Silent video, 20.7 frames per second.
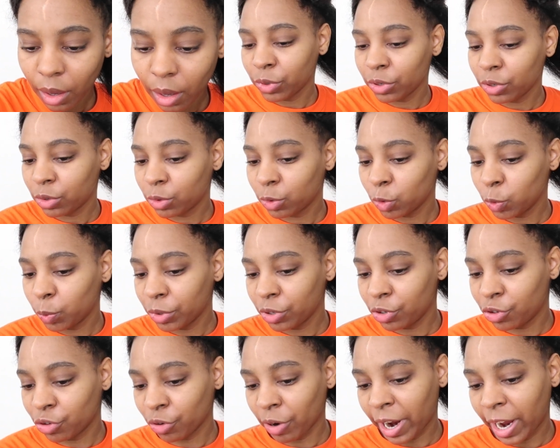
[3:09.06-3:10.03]
we're
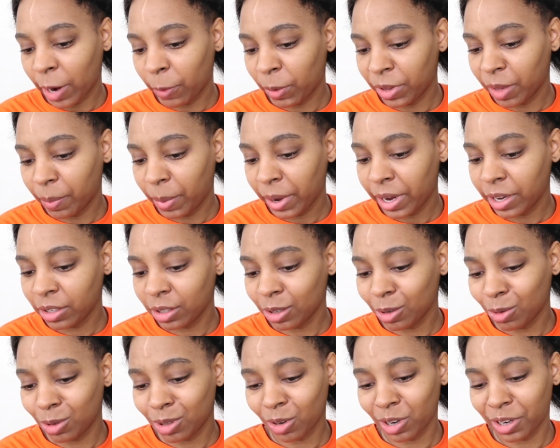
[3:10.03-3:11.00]
super dry when the paste
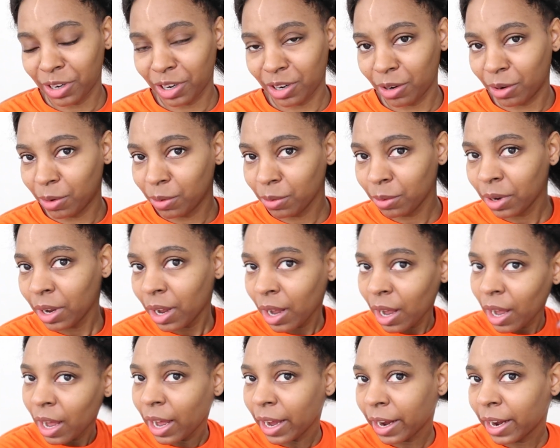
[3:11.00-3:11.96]
goes on, you know.
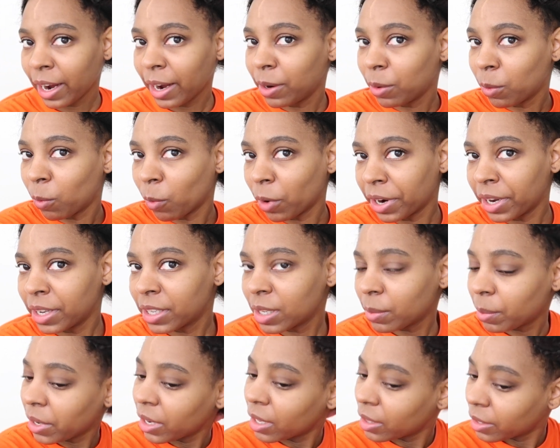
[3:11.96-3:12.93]
I kind of want it
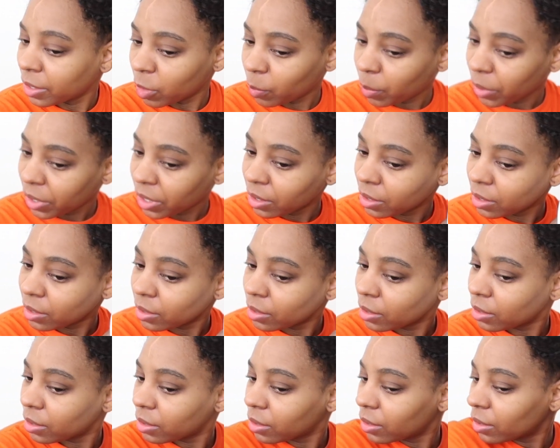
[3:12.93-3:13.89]
to be a little bit
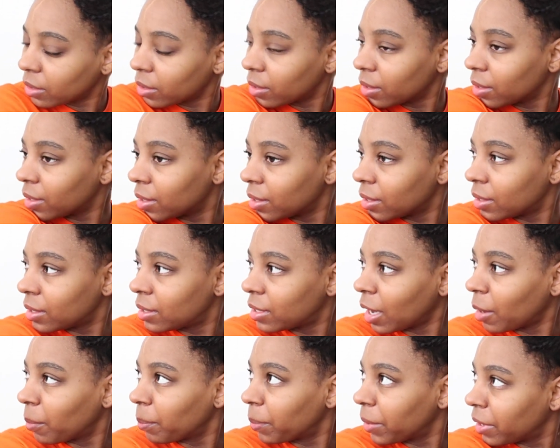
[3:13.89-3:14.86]

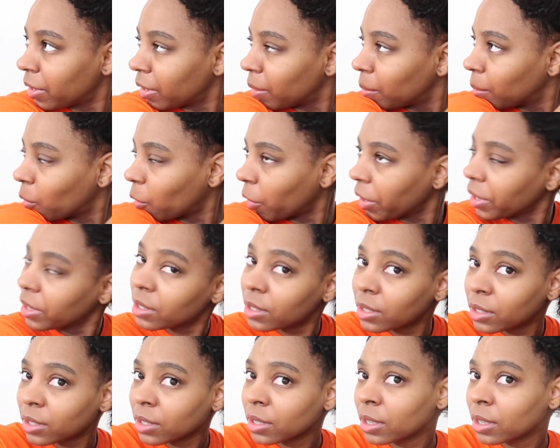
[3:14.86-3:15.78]
dampened and moist.